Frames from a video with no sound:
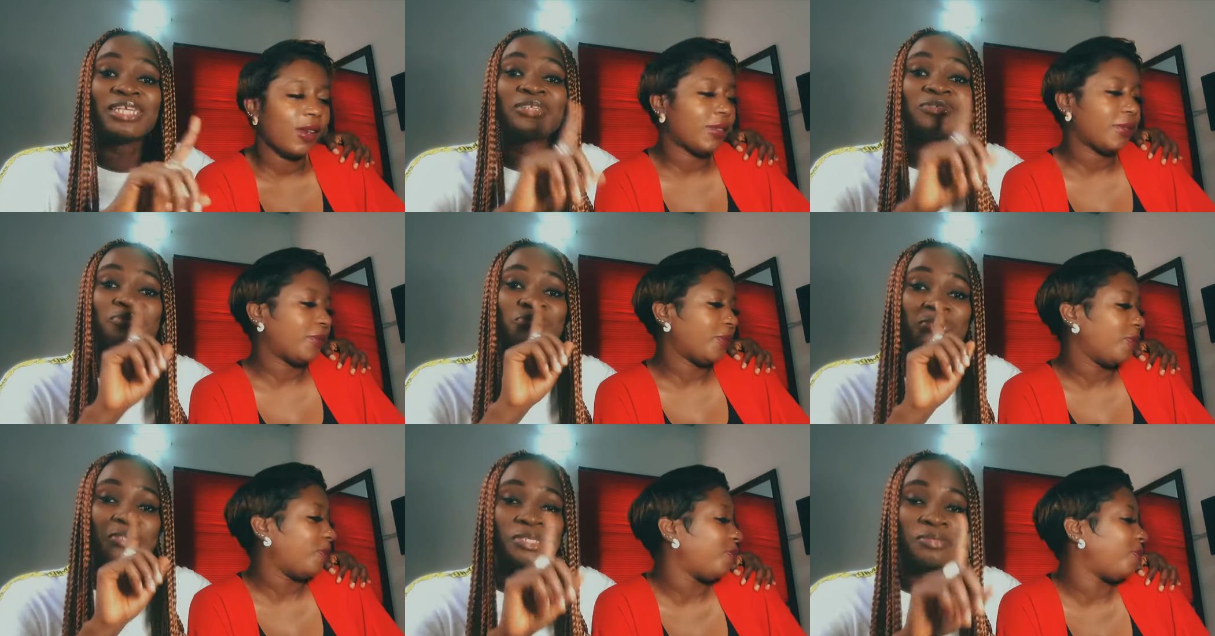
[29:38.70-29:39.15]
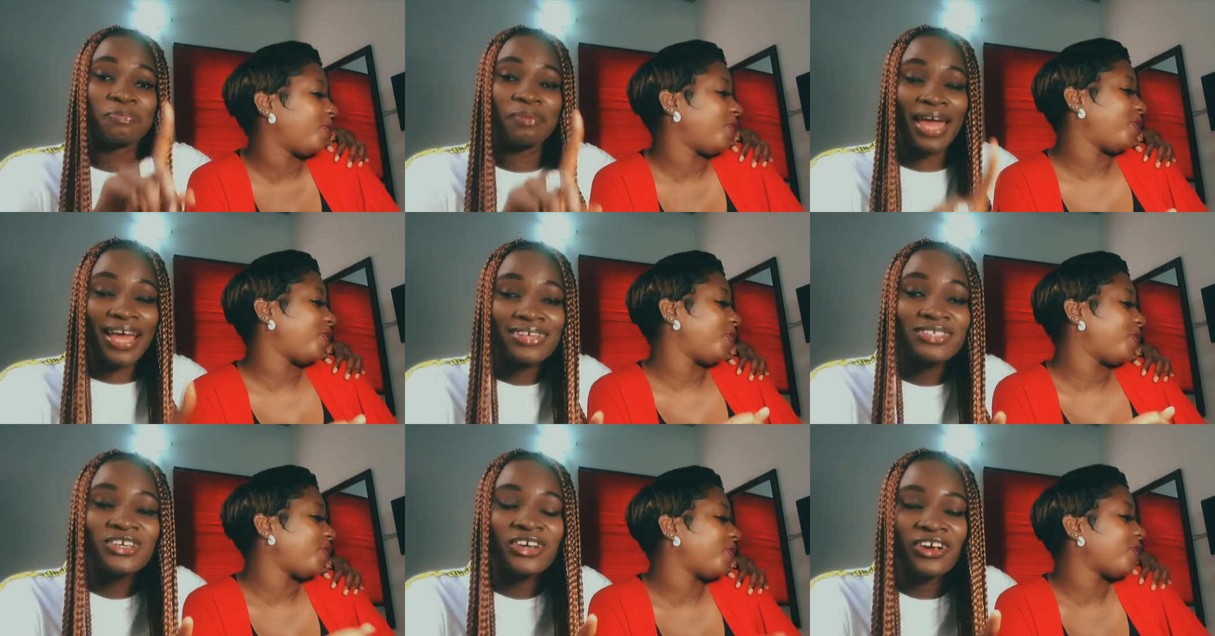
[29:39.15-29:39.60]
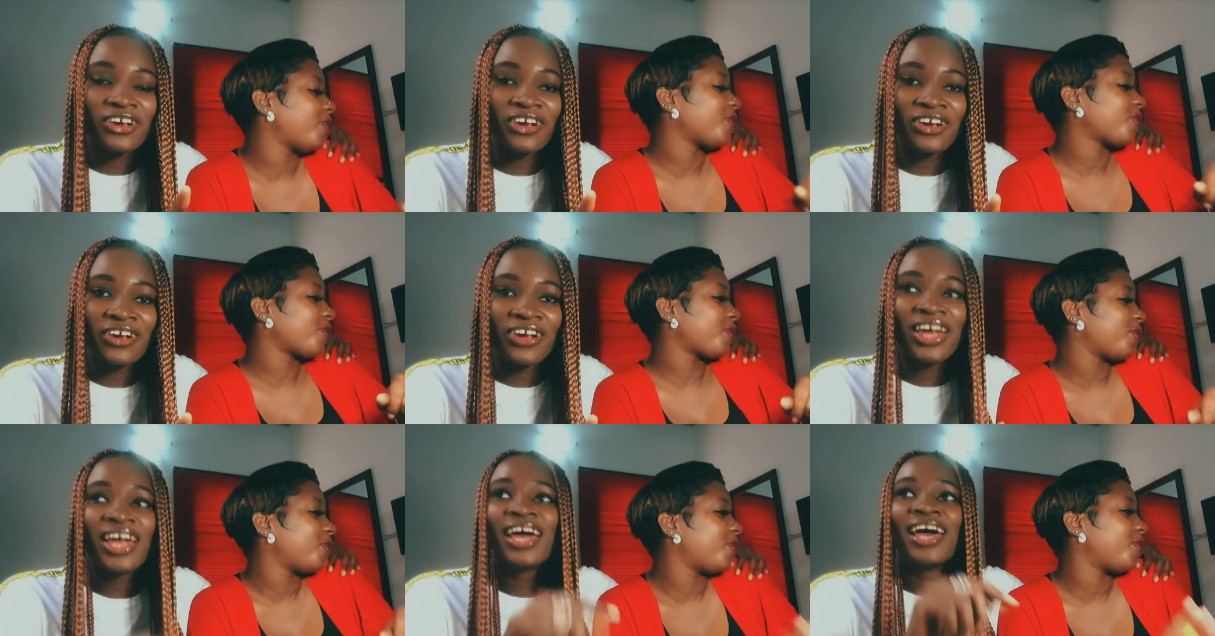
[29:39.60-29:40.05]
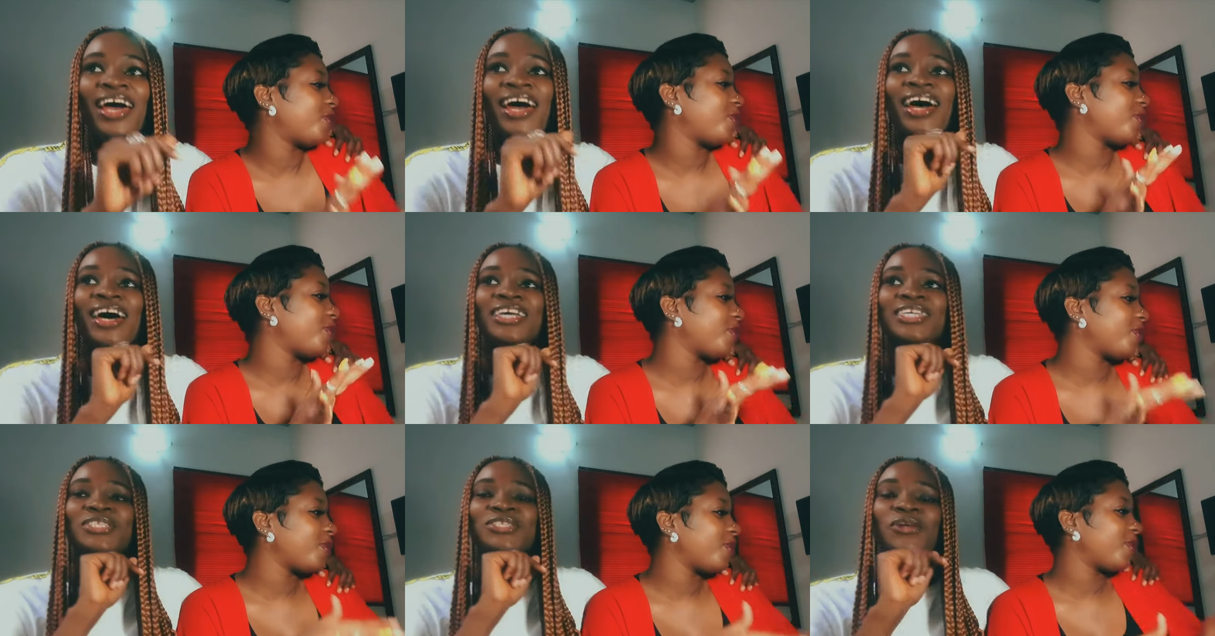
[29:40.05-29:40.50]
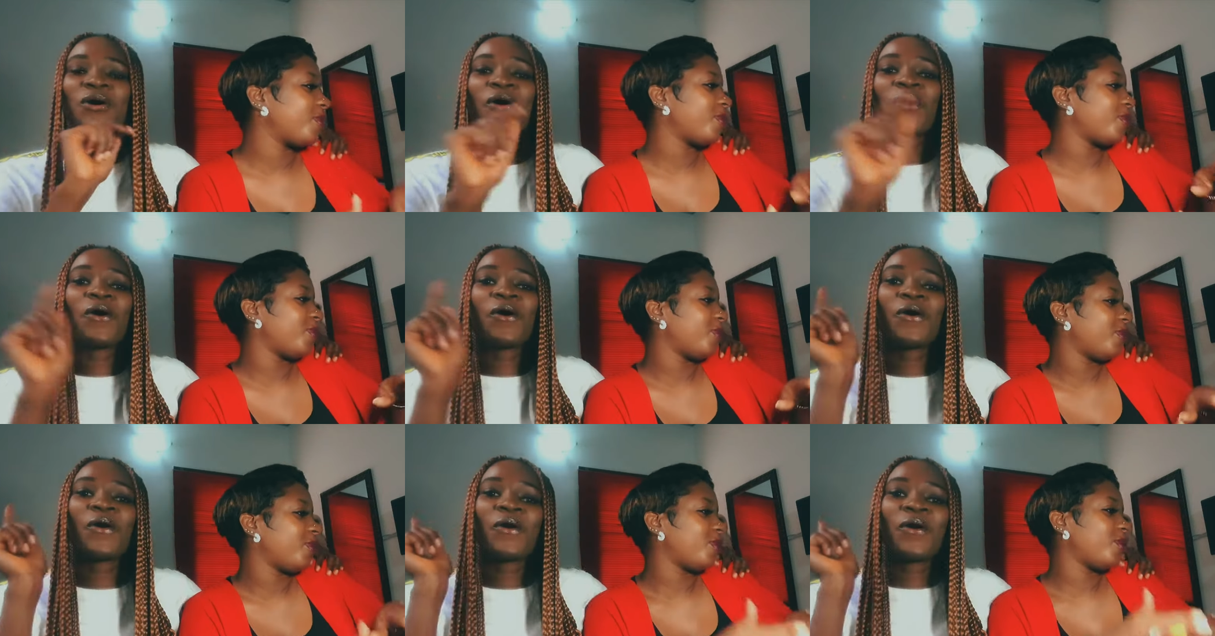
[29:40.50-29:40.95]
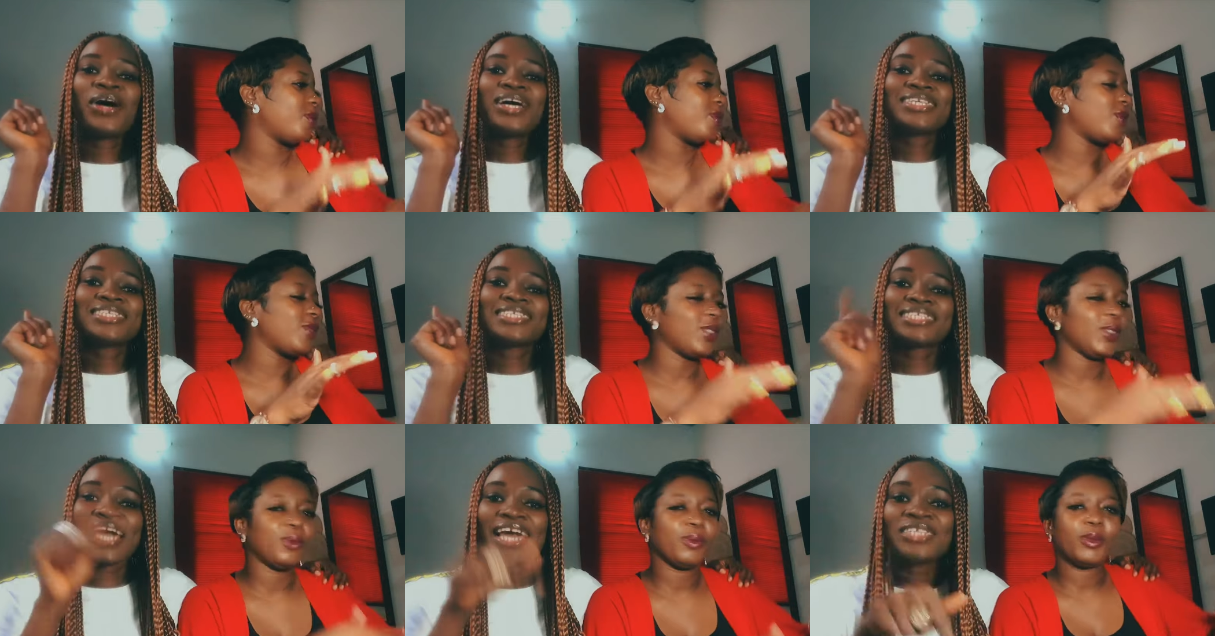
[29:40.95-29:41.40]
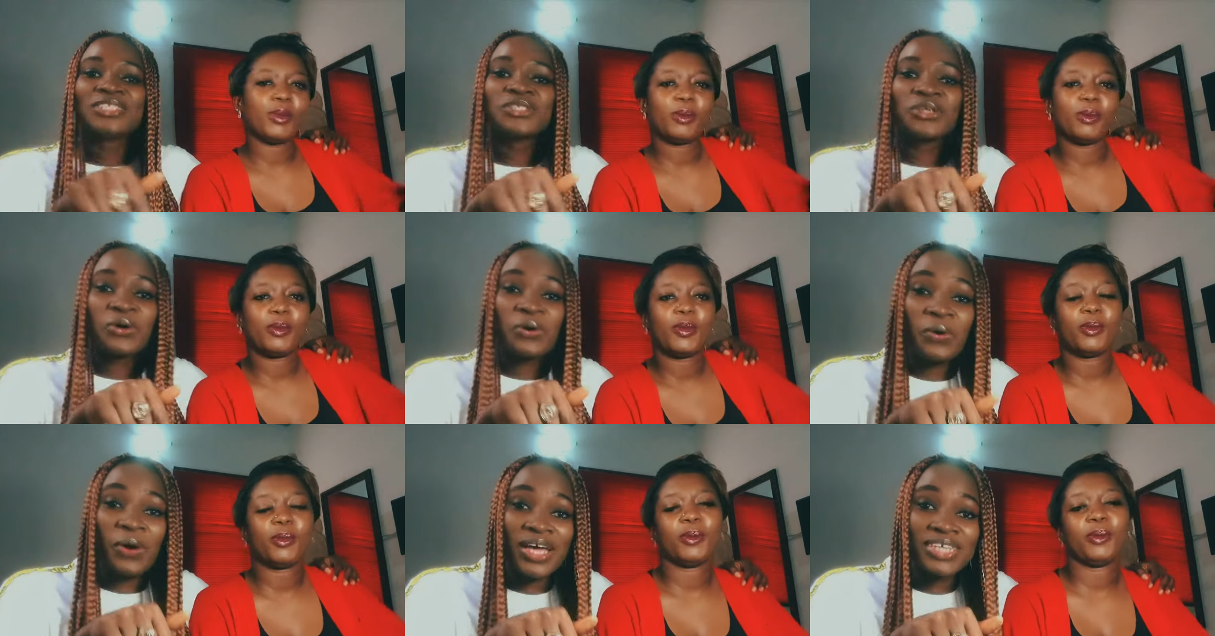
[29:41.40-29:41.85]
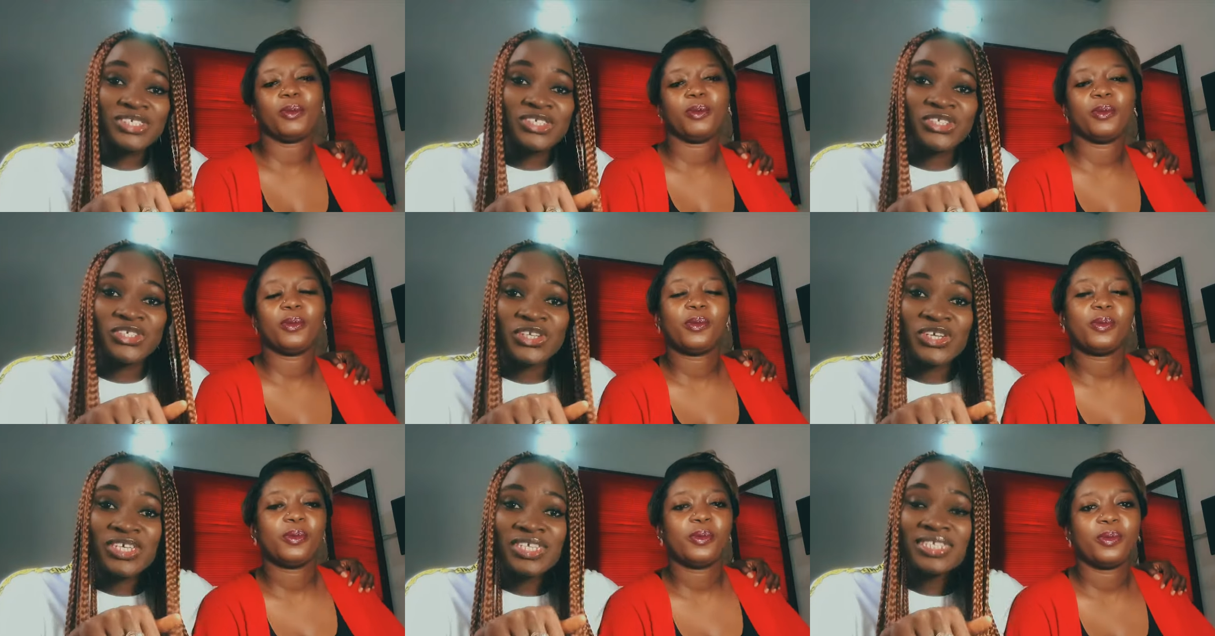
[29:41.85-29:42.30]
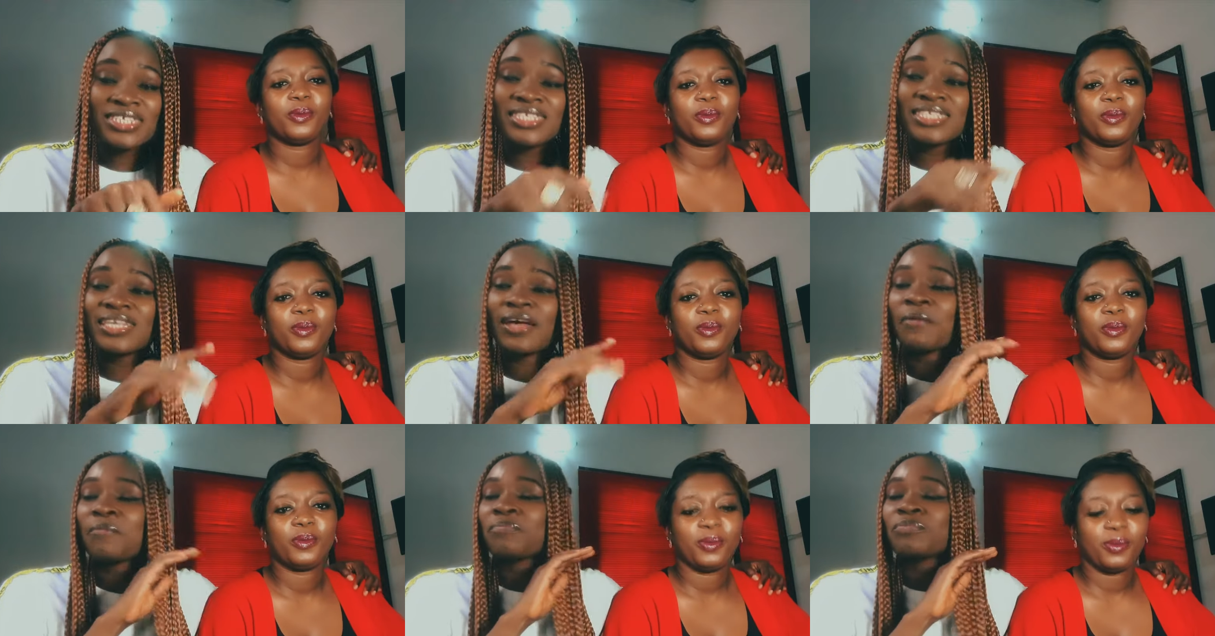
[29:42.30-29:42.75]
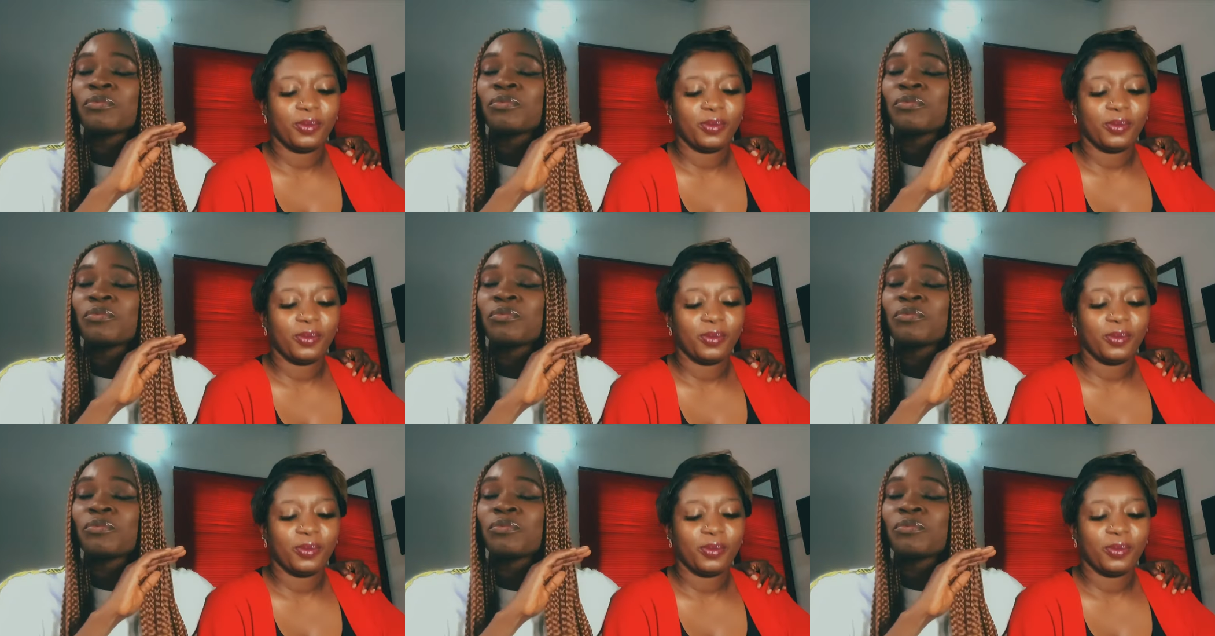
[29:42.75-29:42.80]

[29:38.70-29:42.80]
Speaker 1: do respect her. So send your questions